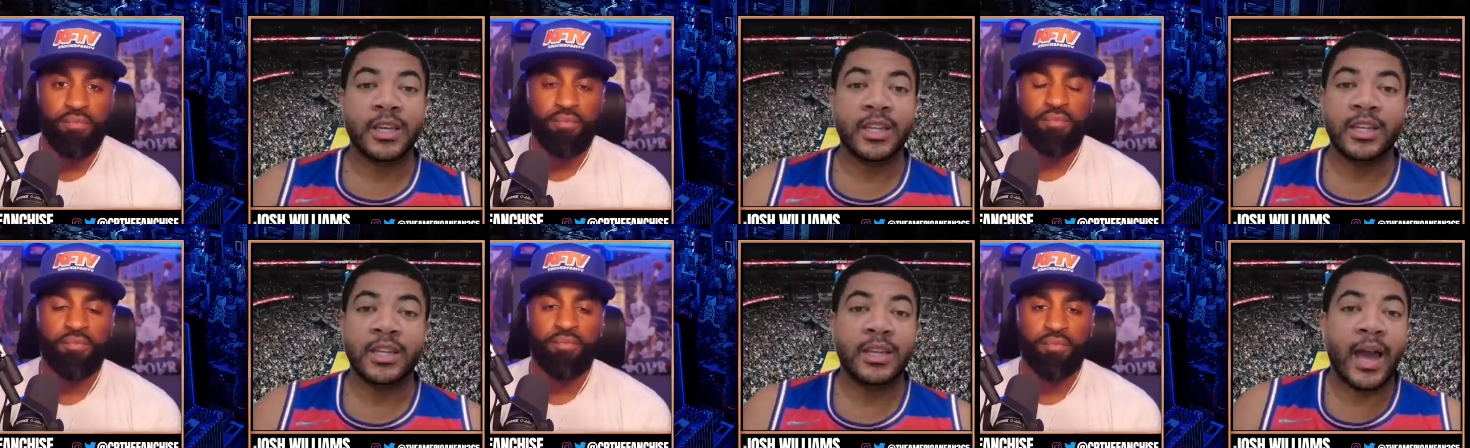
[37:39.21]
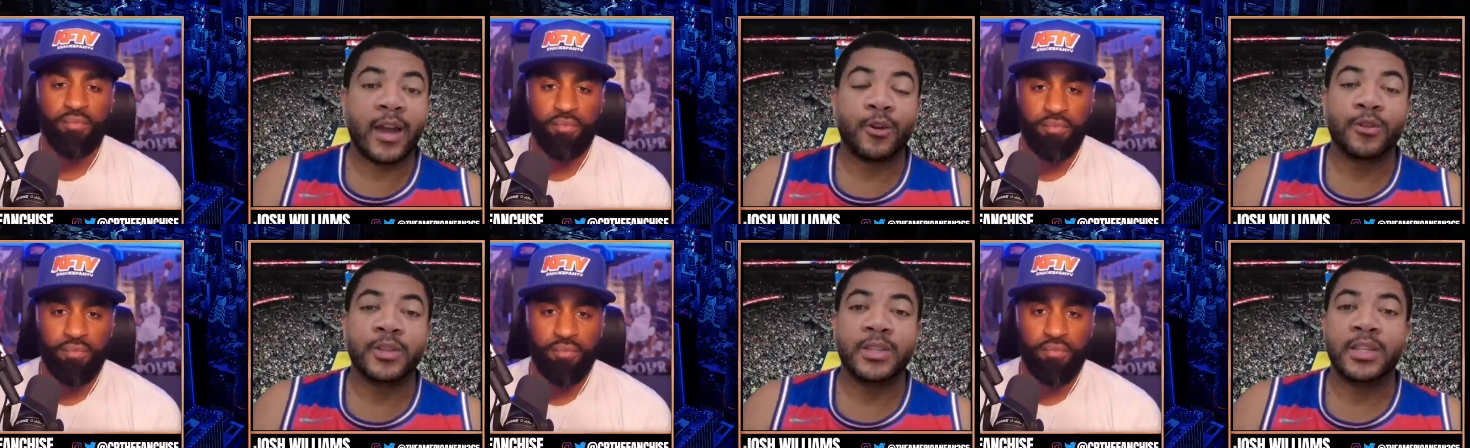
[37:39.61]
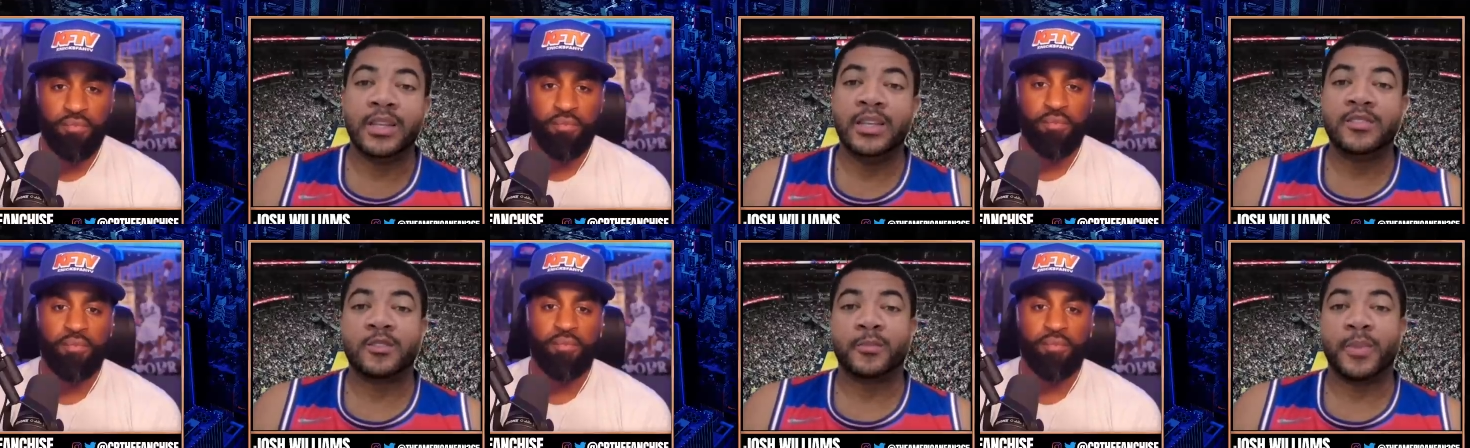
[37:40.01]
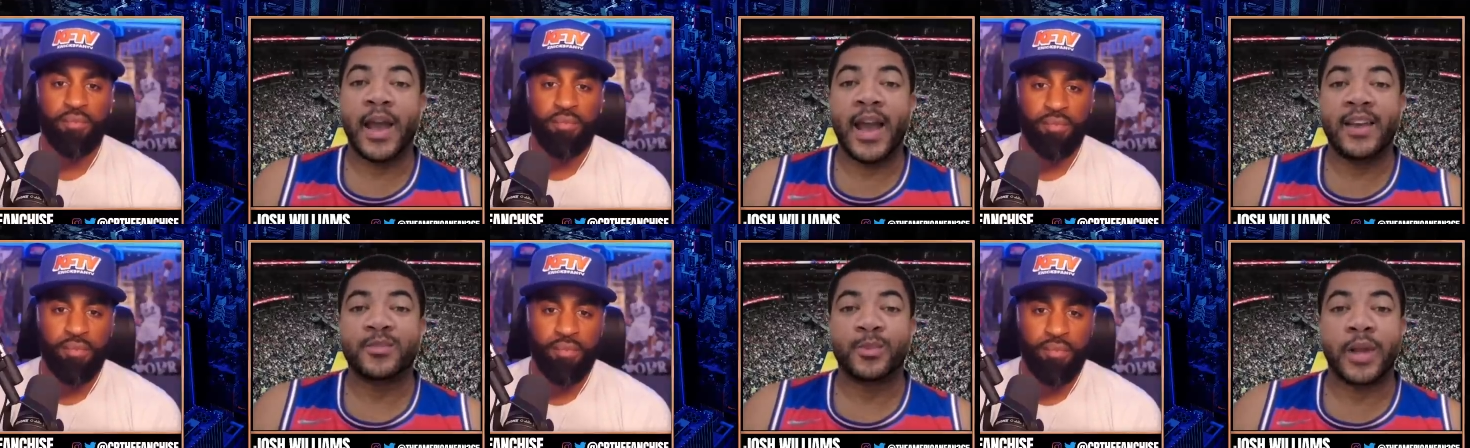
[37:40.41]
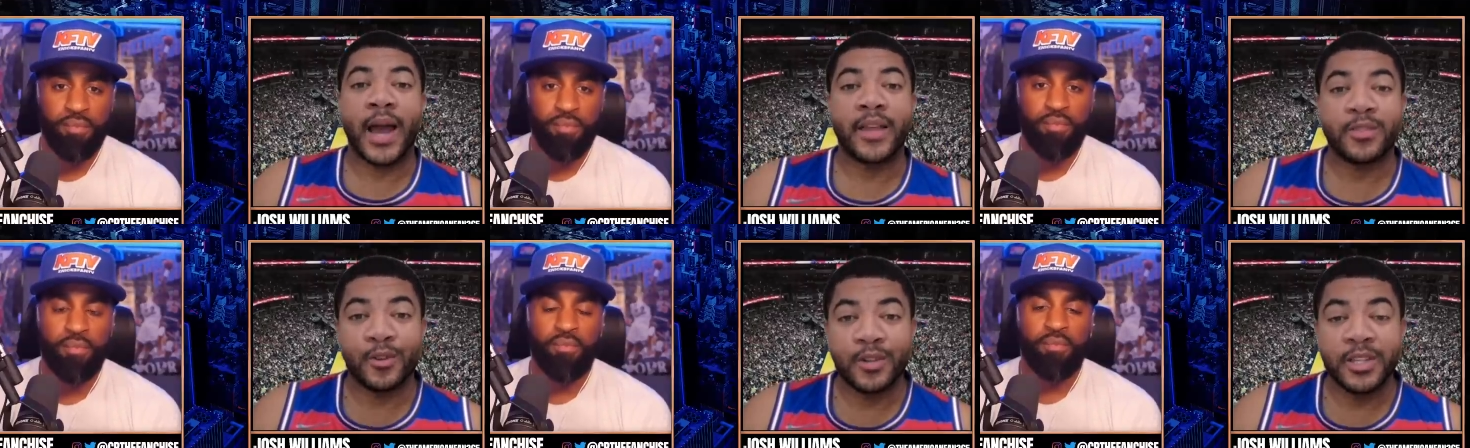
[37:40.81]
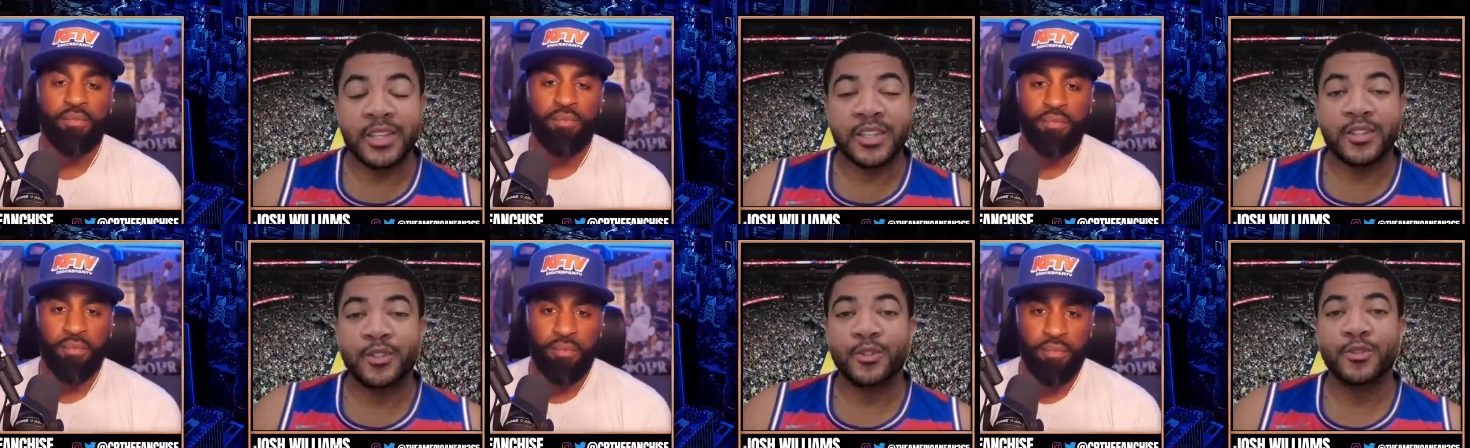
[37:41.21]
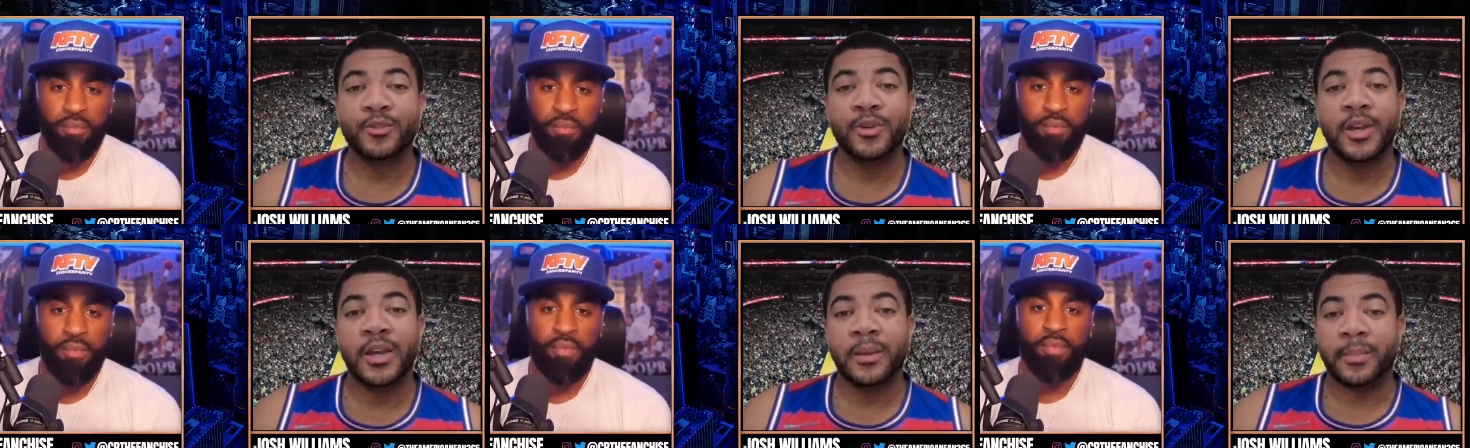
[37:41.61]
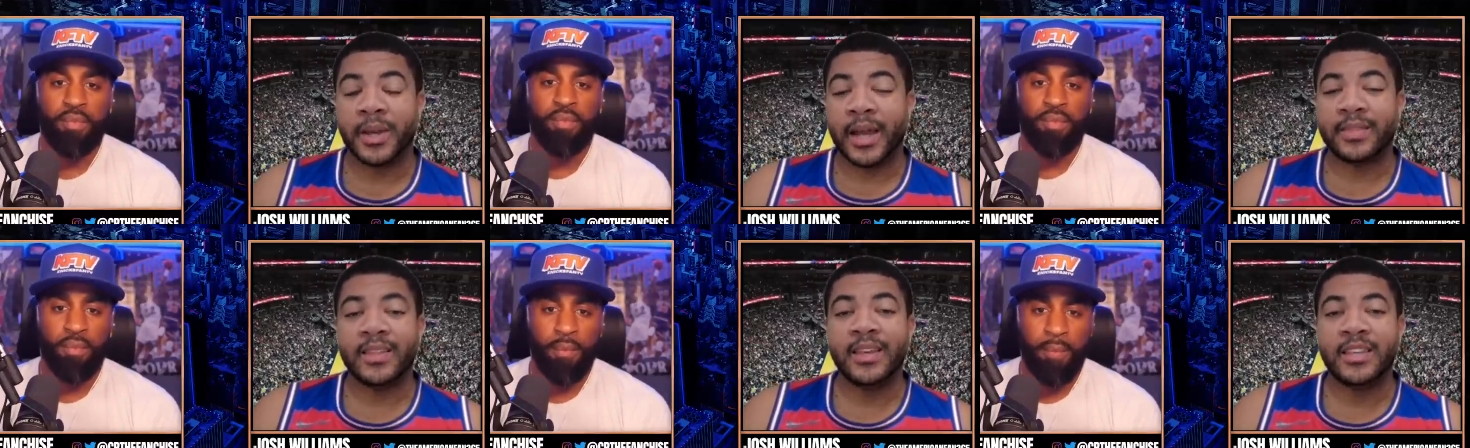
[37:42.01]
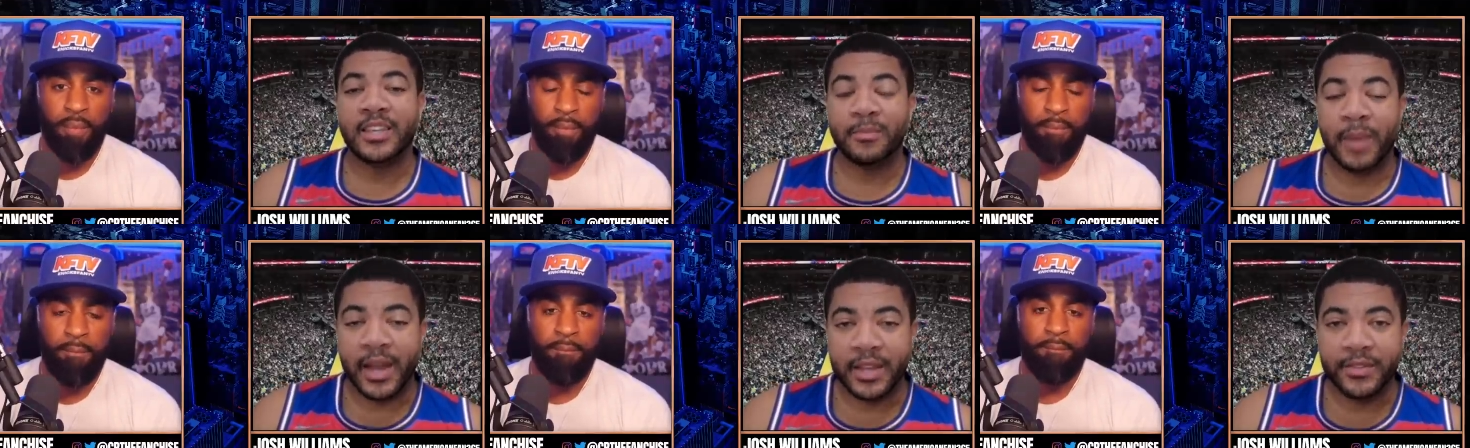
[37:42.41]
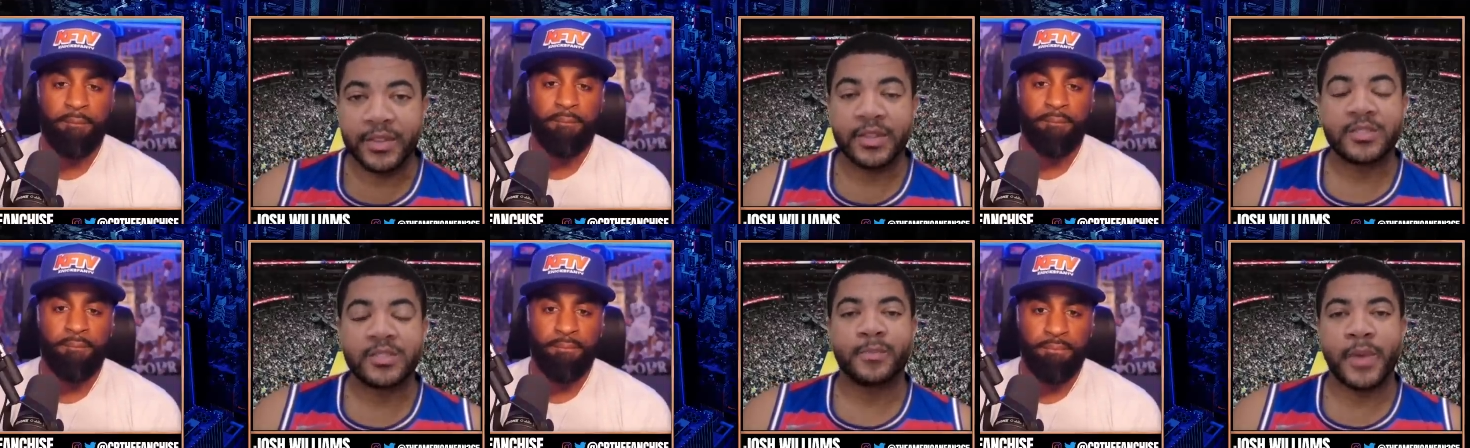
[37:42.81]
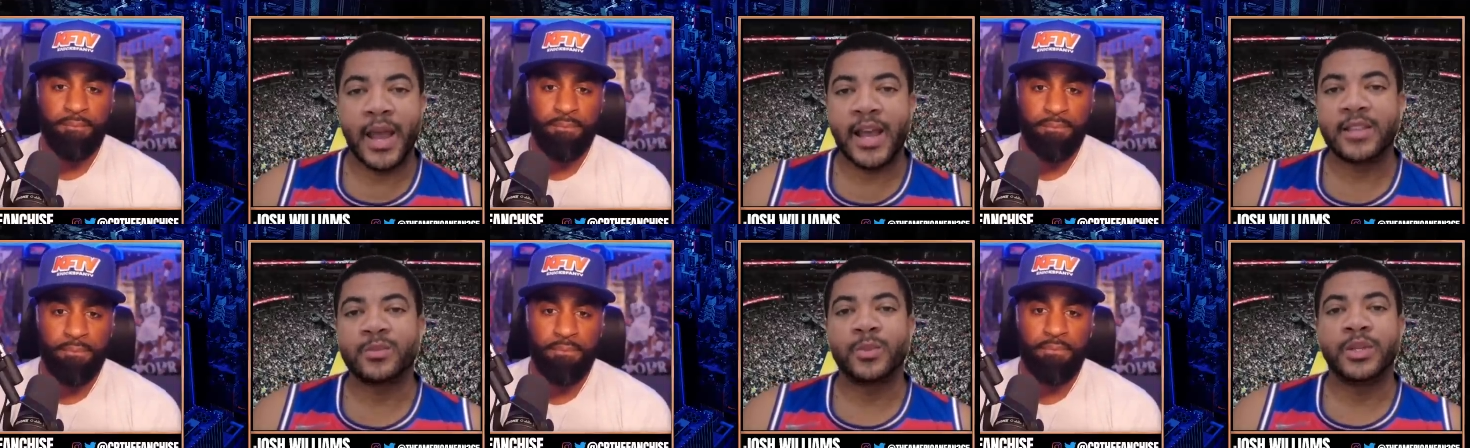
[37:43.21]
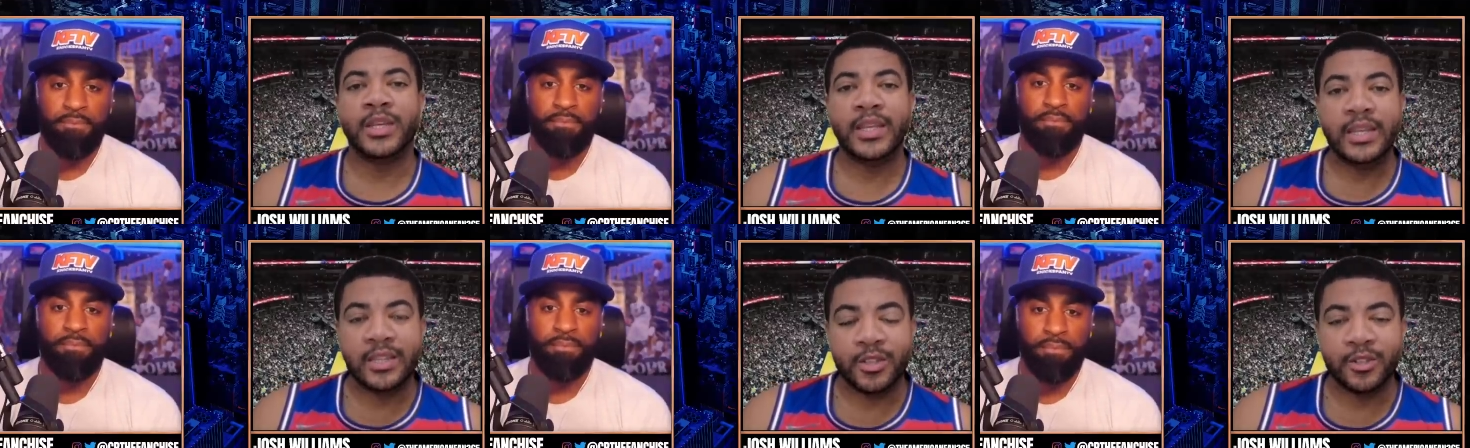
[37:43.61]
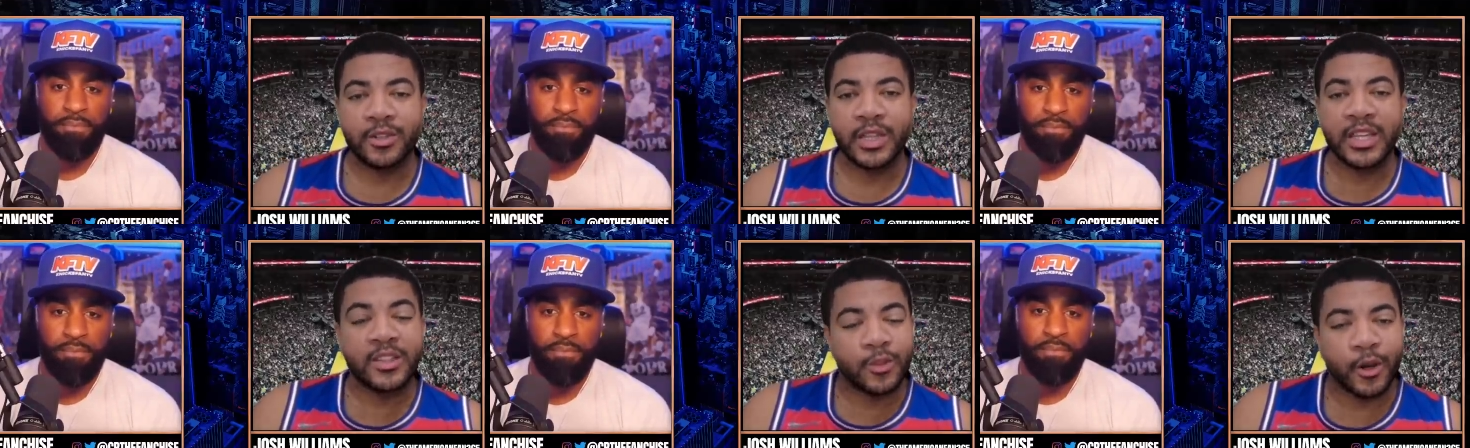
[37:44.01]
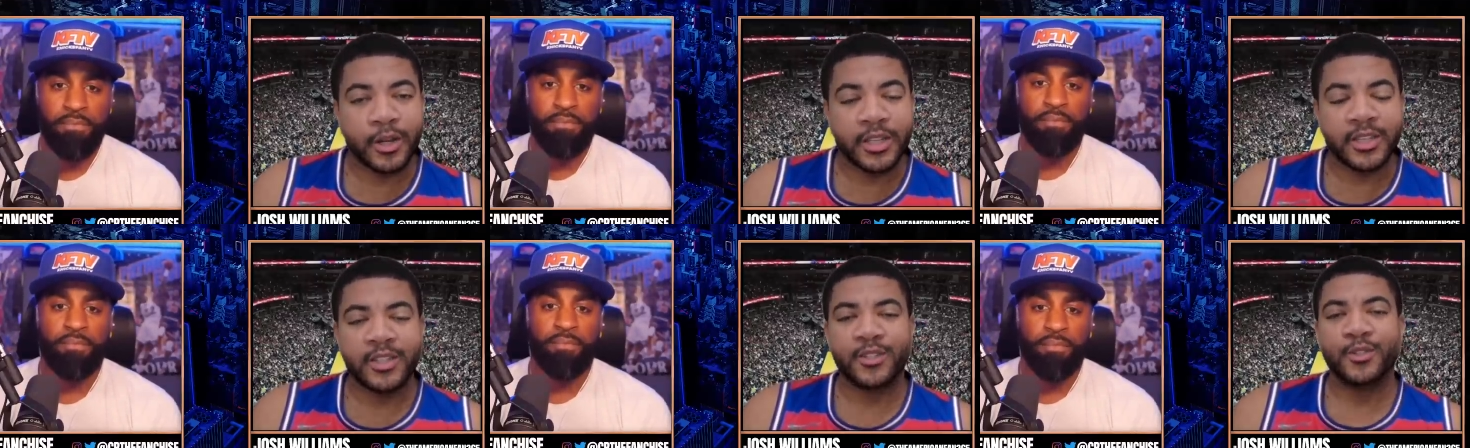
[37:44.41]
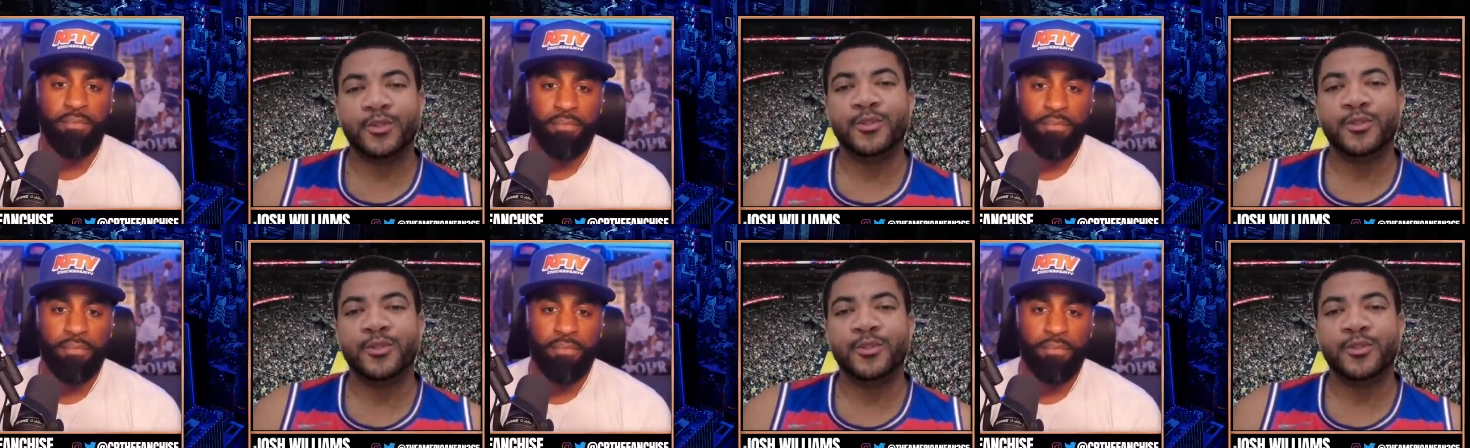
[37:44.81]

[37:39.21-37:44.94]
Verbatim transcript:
Speaker 1: And not only did he surpass what I thought he could do, but I think he might even surpass what he could he thought he could do.